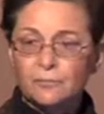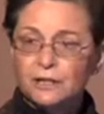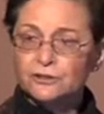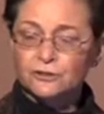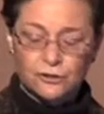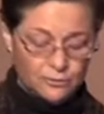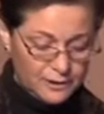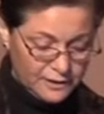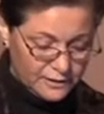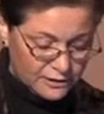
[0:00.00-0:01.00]
manager told me
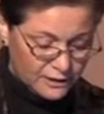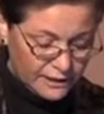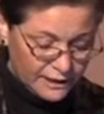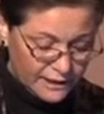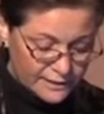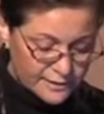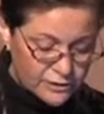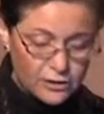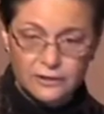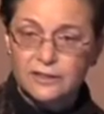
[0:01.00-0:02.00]
that the client has a
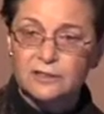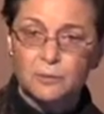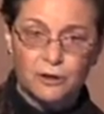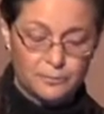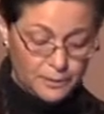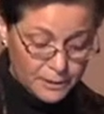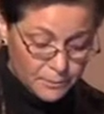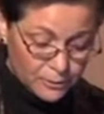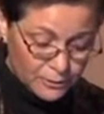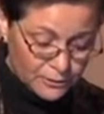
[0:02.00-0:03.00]
dog that is part pit
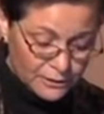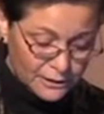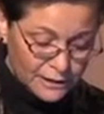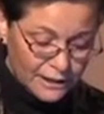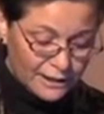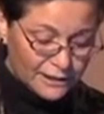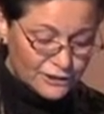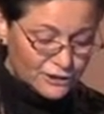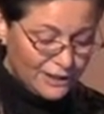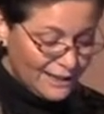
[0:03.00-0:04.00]
bull, and I
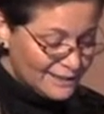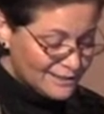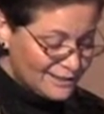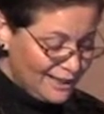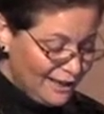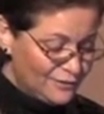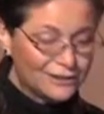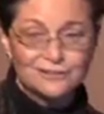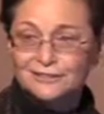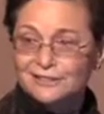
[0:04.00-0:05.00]
should ask to have it
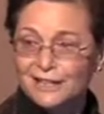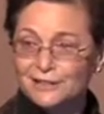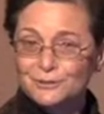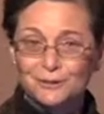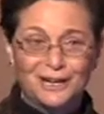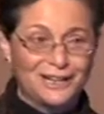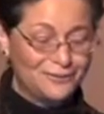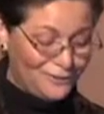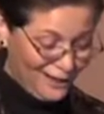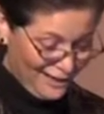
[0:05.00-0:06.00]
caged when I
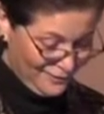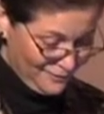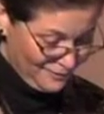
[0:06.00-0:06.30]
arrive.